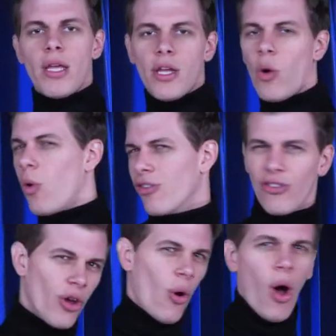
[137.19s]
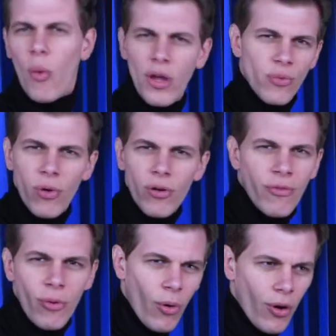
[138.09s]
You don't want to just go always word
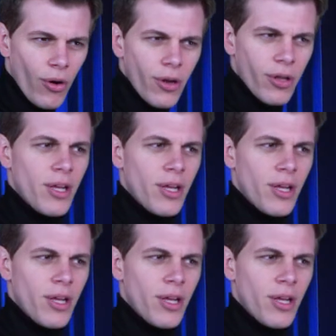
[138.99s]
for word.